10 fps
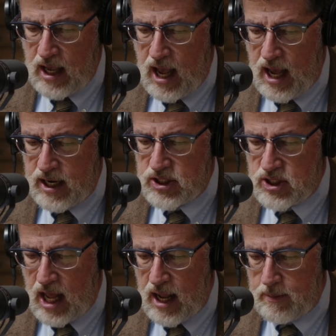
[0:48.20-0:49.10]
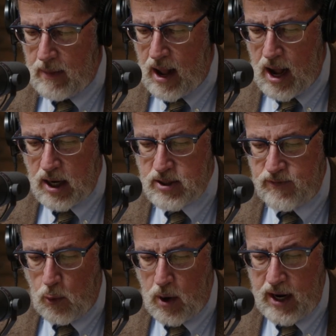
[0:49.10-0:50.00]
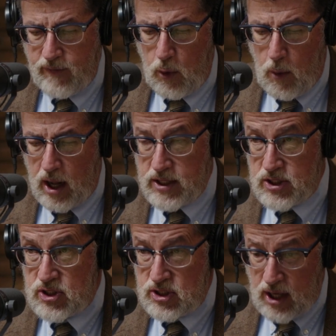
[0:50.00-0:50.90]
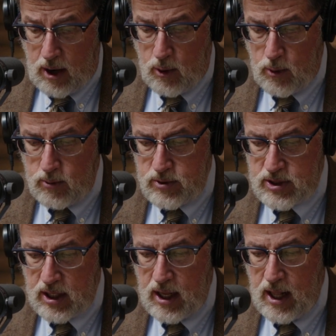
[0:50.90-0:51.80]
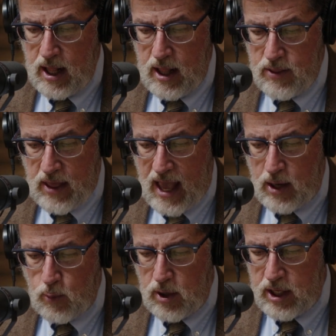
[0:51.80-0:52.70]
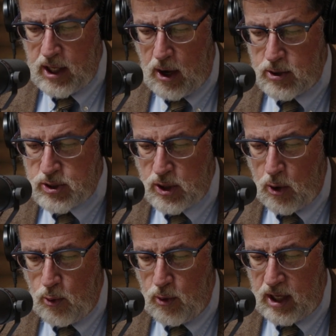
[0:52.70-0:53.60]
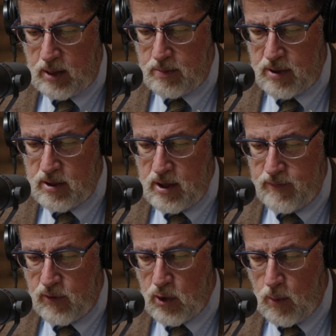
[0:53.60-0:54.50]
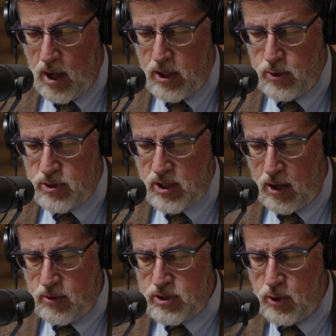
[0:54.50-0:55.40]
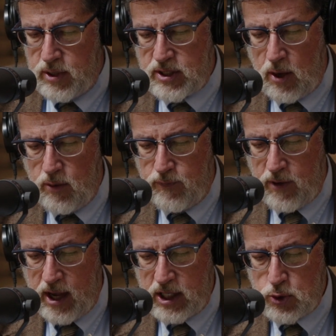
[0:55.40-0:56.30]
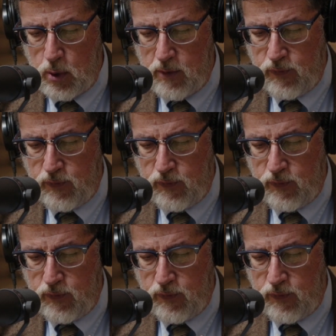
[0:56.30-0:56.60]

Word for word: God is not mocked. For whatever one sows, that will he also reap. For the one who sows to his own flesh will